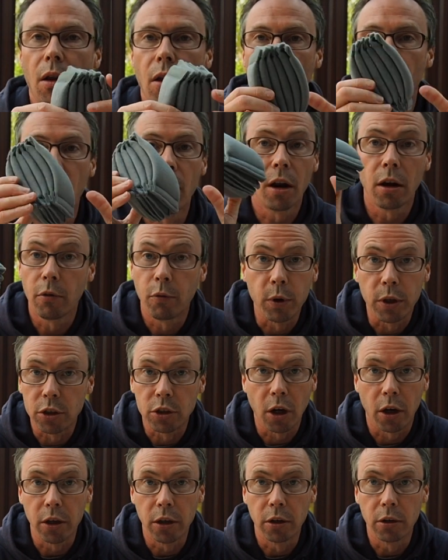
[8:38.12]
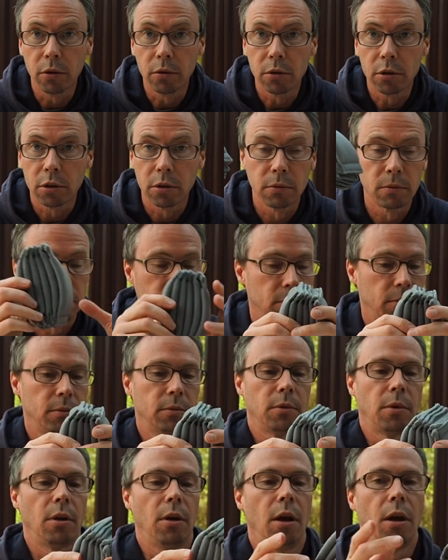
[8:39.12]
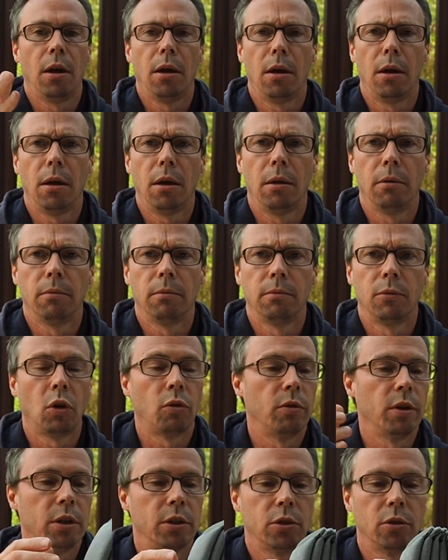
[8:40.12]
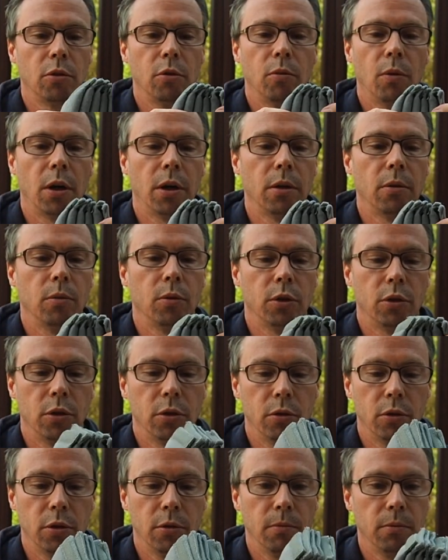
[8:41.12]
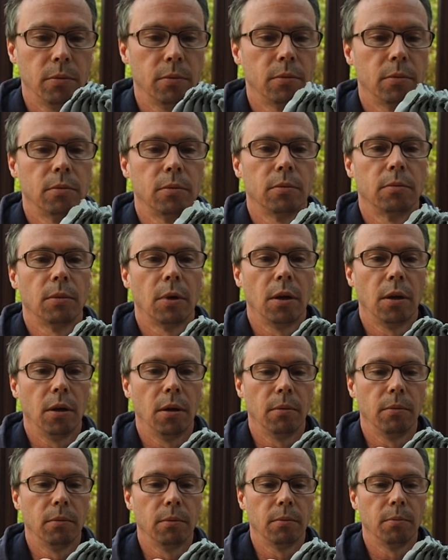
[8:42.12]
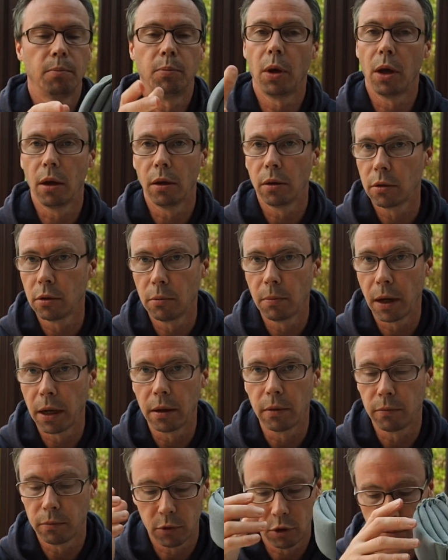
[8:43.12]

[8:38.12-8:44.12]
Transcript: none of which I use. Not really sure why you would use them, but you may